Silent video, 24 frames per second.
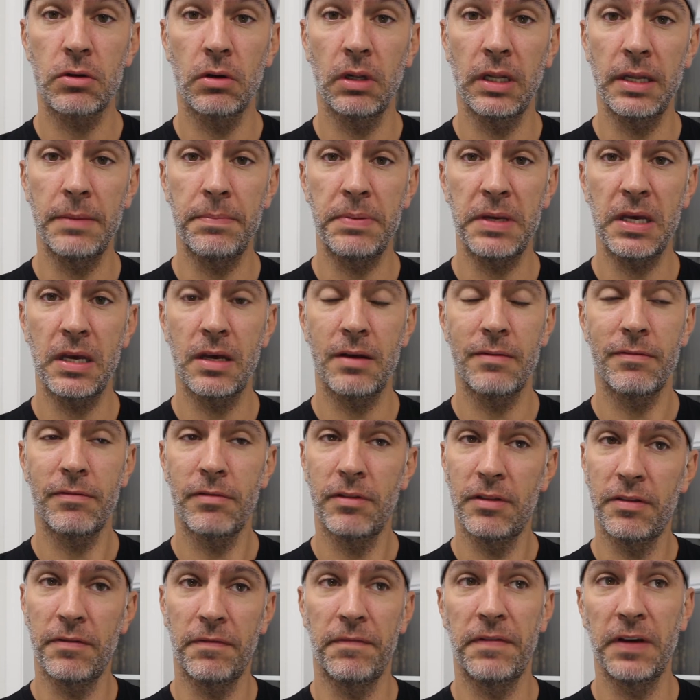Olympia,
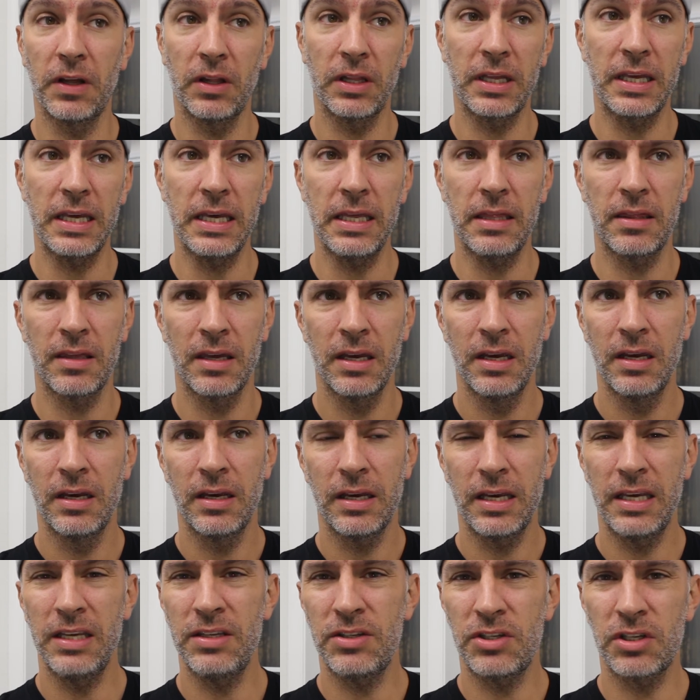Phil Heath,
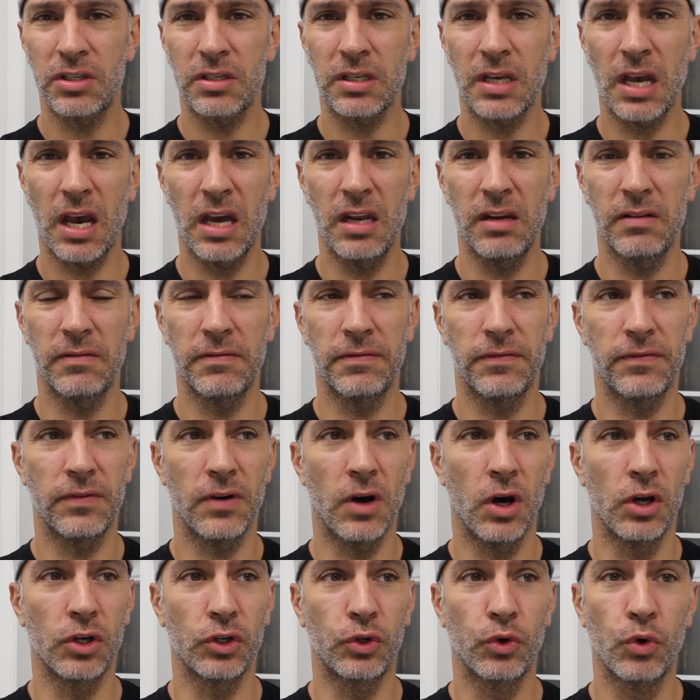he's just kind
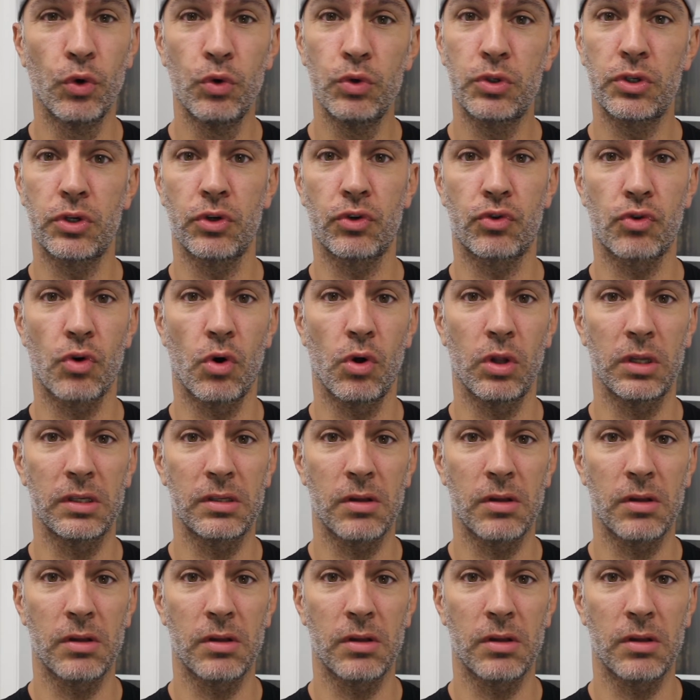of on cruise control.